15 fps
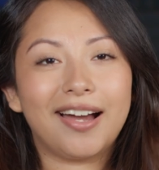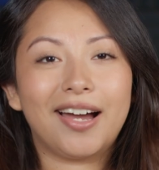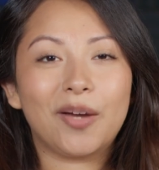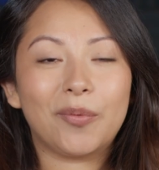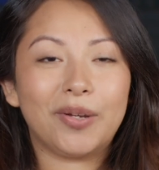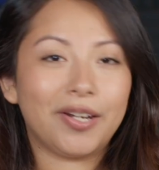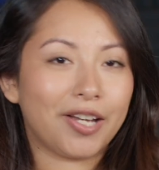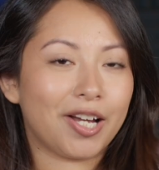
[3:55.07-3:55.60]
high
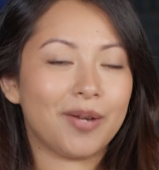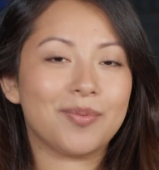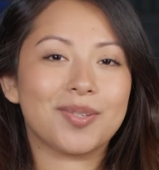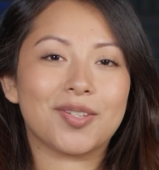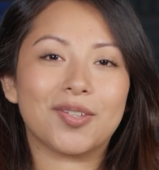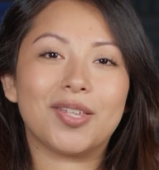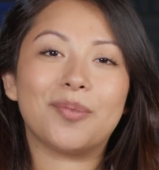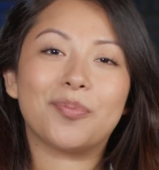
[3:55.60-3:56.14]
when it comes
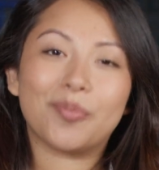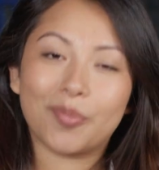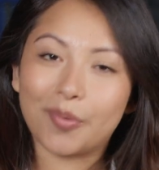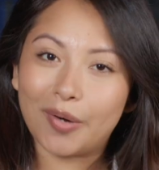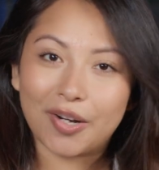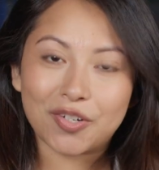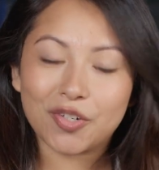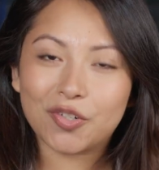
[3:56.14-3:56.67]
to the
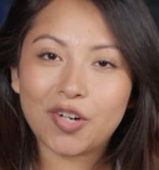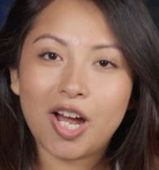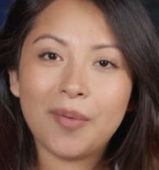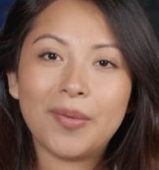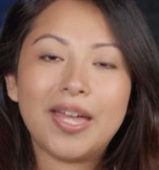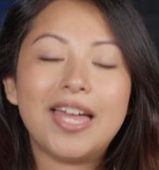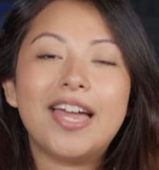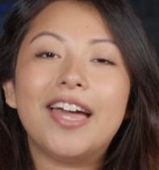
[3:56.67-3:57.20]
pressure drop.